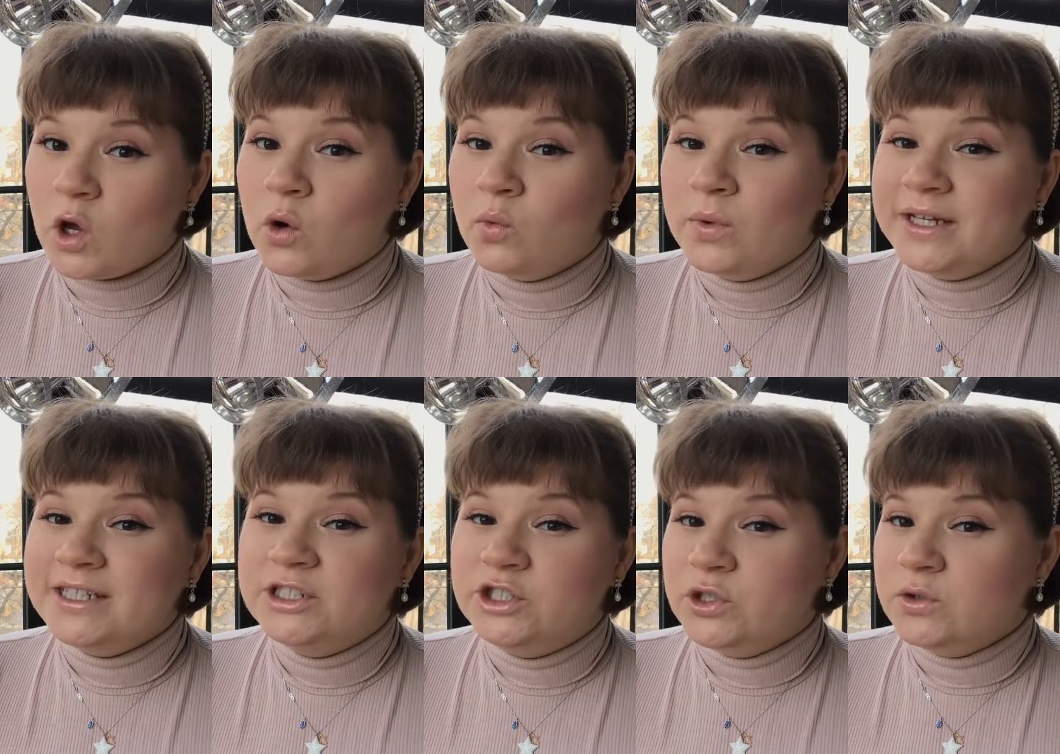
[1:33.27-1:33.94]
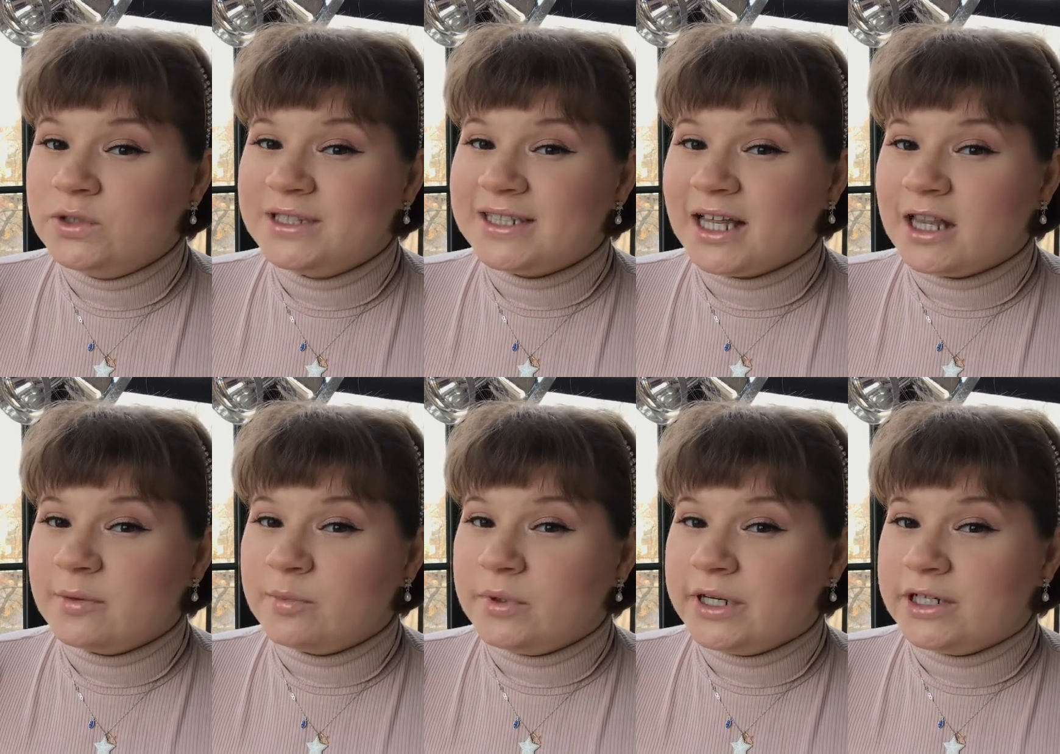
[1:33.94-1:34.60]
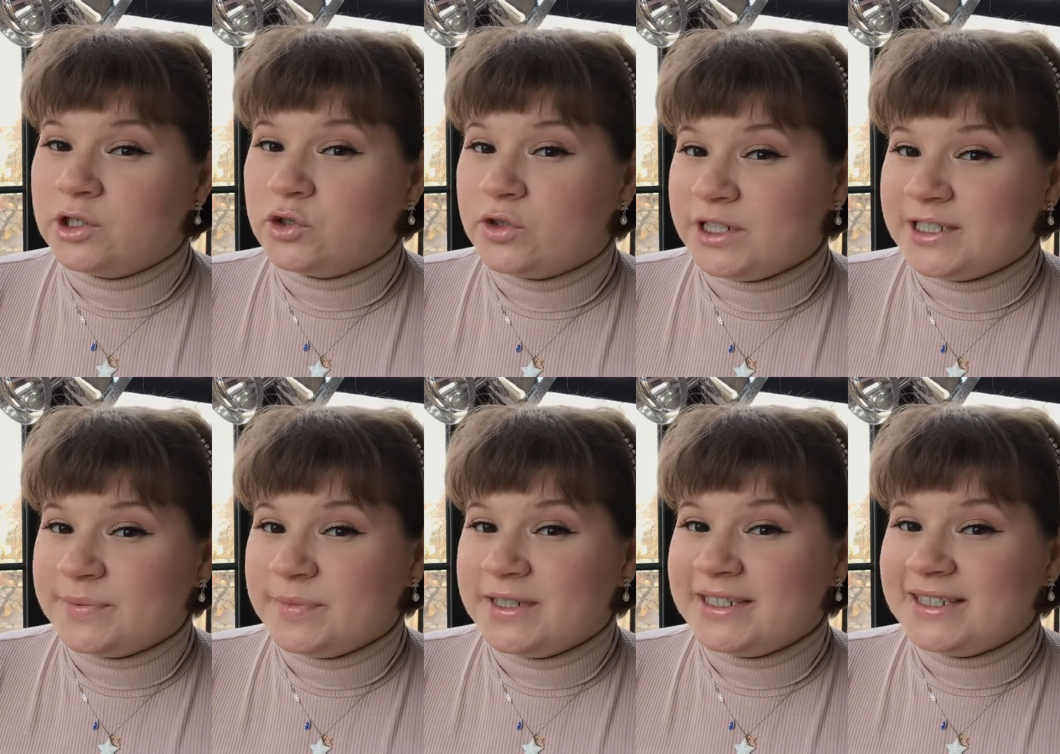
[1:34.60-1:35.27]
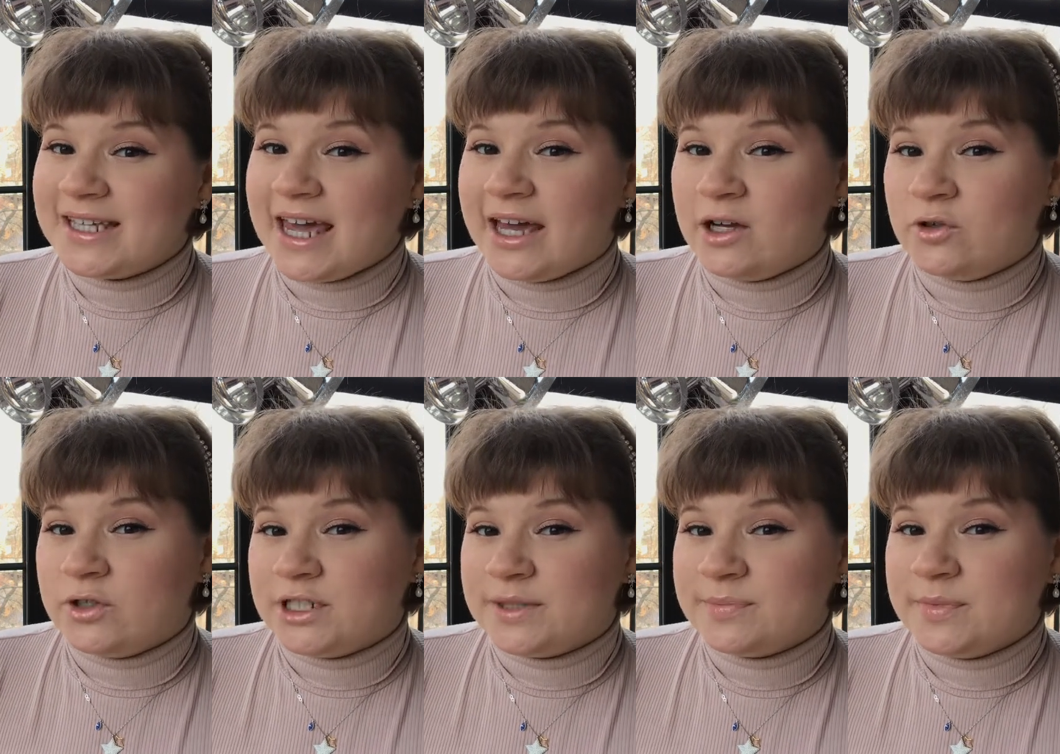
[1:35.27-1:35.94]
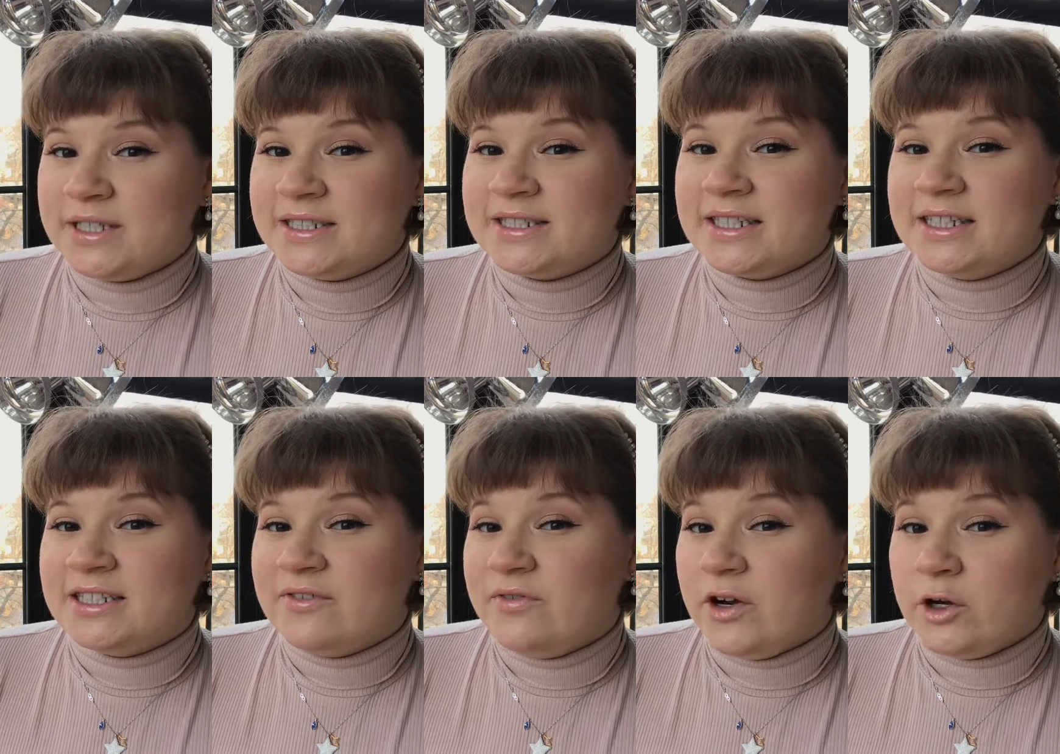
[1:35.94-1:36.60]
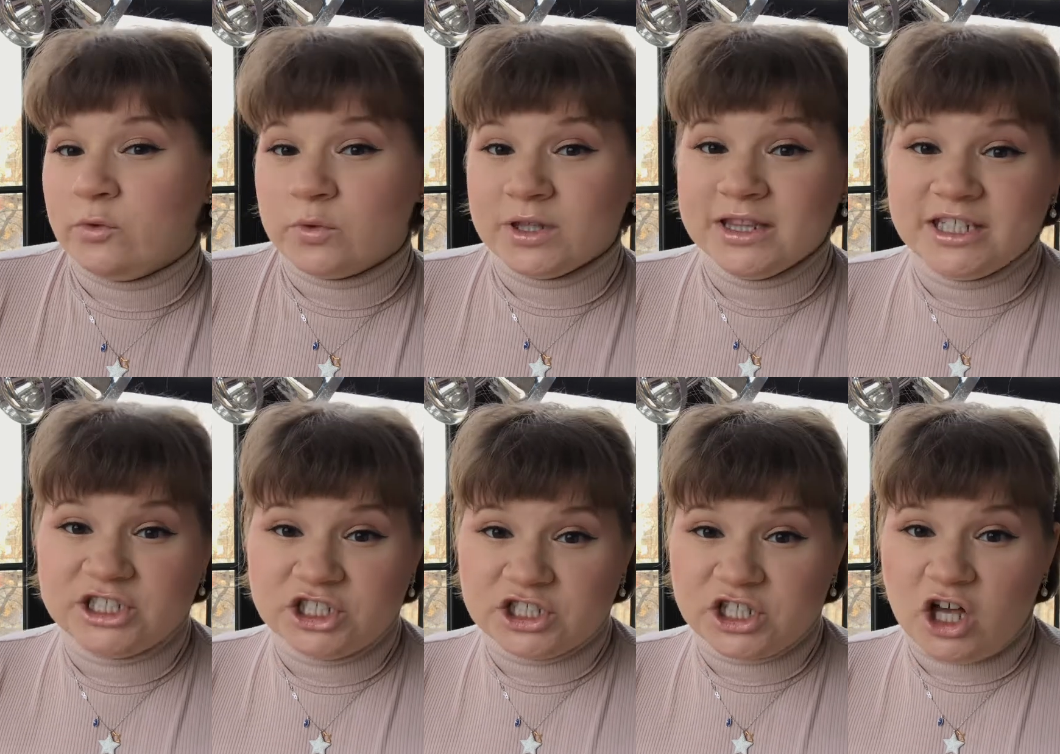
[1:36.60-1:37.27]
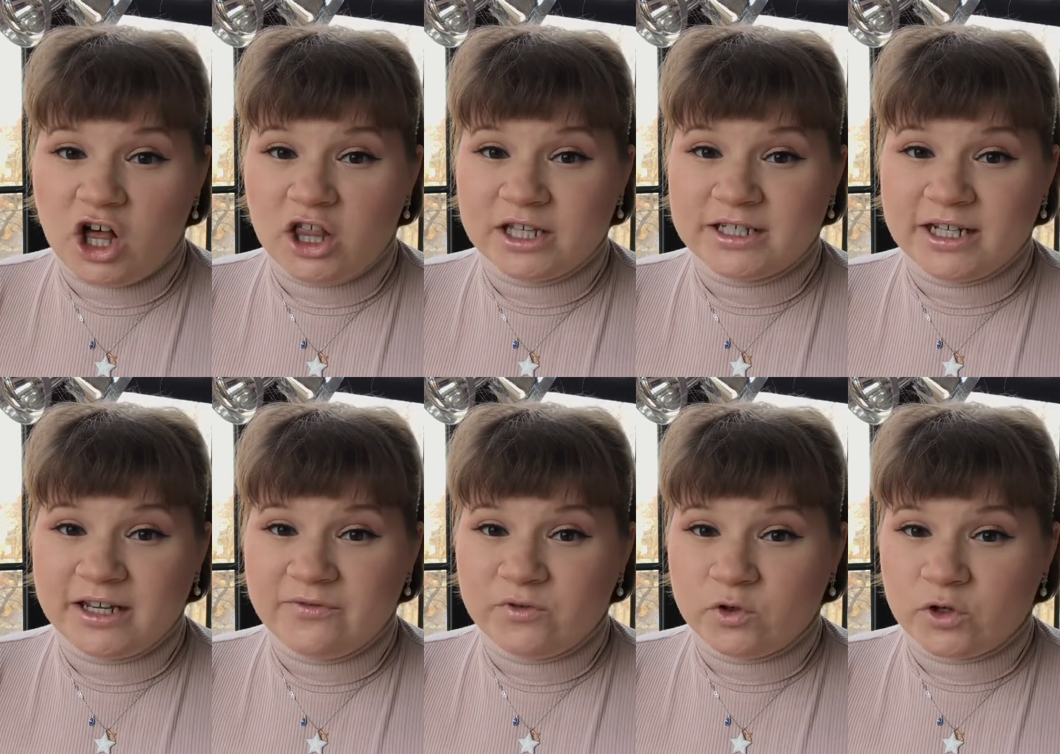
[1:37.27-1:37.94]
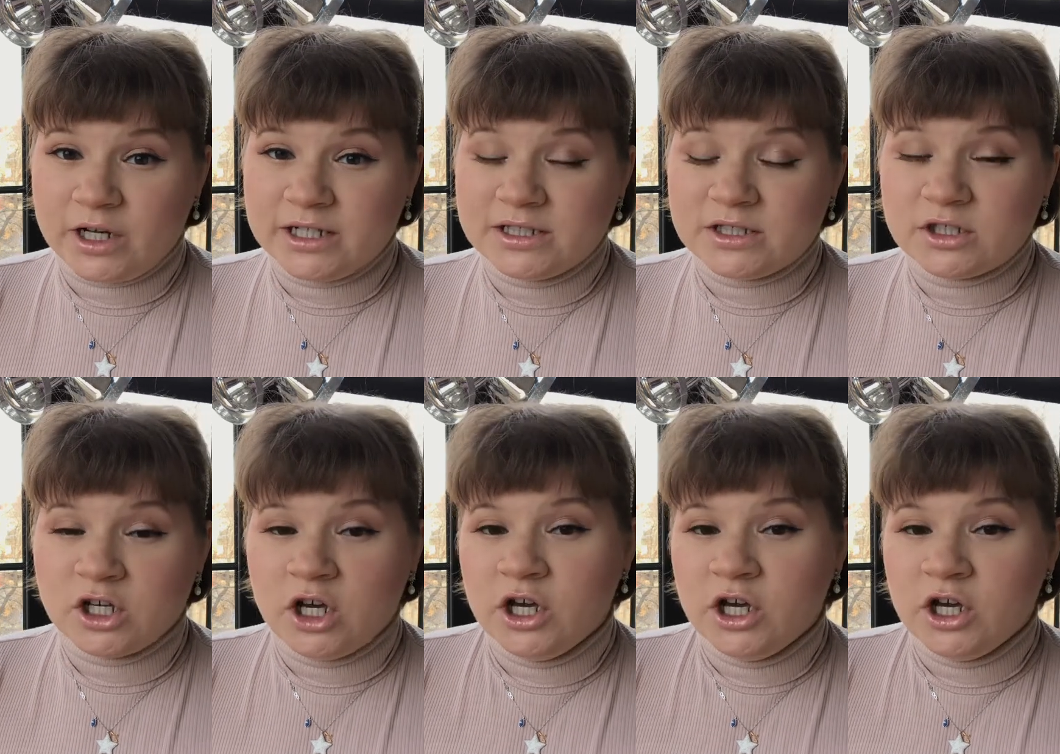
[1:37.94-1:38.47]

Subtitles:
We do celebrate Christmas, and Christmas is a very religious holiday for us,